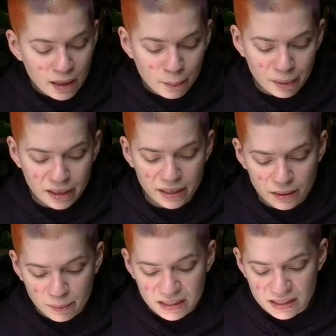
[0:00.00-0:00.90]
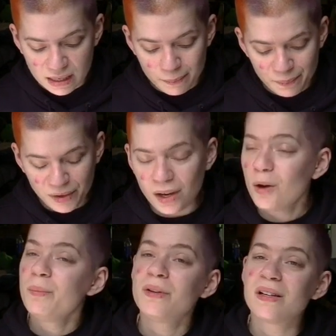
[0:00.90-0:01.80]
But in the meantime, I
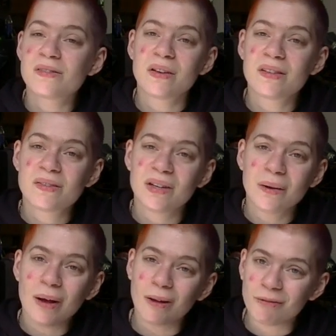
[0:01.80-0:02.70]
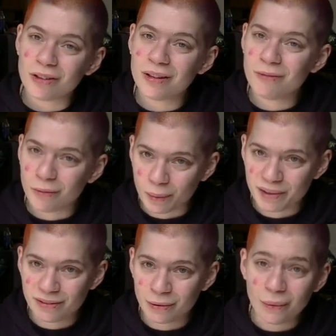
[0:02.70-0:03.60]
hope you guys found this video helpful,
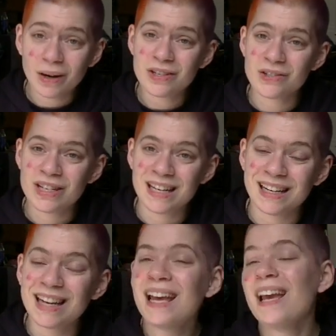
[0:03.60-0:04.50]
informative, or entertaining.